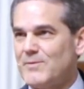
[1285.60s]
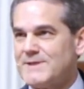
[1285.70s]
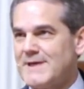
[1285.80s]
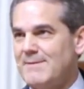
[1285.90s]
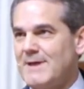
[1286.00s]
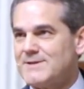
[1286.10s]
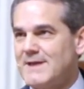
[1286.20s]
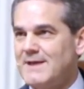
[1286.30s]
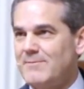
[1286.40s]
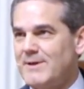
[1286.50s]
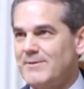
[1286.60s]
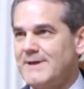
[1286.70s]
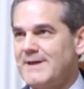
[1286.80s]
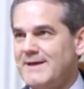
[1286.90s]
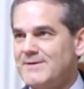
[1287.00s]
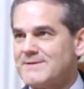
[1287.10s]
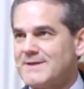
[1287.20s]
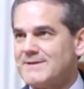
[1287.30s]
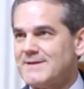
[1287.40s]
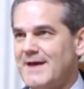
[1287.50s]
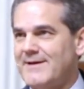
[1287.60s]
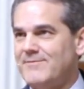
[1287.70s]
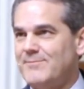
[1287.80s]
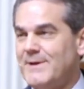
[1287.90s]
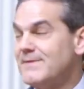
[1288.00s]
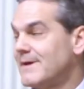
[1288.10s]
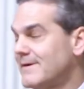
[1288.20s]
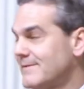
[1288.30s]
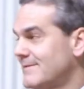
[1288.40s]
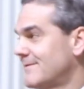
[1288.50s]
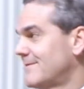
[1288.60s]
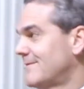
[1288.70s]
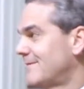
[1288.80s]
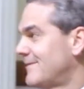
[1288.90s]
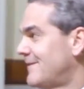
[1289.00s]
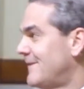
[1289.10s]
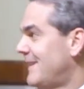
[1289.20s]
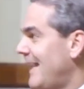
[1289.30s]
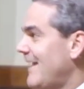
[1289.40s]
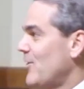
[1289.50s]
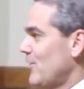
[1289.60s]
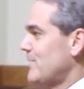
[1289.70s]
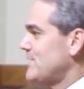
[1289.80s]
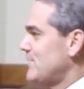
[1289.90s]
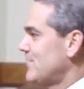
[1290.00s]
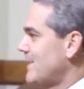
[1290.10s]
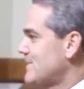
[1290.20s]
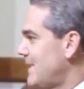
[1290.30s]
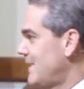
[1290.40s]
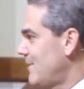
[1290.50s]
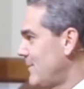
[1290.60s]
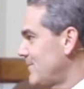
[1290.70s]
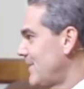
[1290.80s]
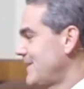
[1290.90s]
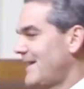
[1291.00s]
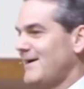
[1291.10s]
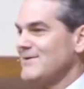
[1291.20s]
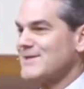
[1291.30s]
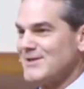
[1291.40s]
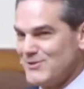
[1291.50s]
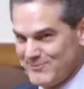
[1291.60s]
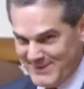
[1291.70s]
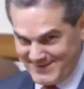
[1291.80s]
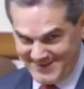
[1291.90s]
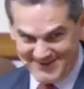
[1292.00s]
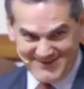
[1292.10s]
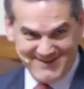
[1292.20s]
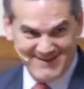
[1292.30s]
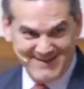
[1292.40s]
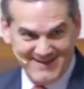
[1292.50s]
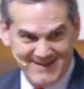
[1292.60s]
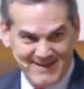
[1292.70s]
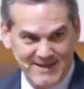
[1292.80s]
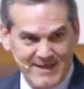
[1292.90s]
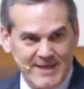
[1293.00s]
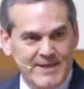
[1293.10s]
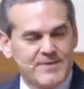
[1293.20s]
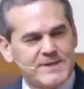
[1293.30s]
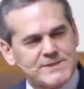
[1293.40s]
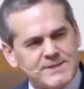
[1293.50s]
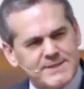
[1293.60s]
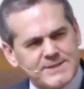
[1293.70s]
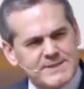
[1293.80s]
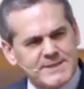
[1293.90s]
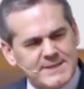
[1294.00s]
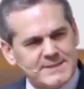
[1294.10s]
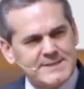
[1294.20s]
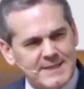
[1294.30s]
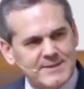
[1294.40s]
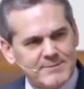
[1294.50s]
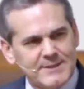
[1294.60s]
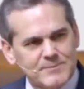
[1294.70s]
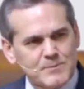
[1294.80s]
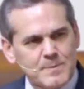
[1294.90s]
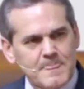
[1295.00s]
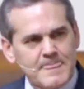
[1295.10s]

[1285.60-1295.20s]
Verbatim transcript: The only reason I'm not saying amen right now is because I've been there. And the only reason you're not saying amen right now is because you've been there. This, this contentment.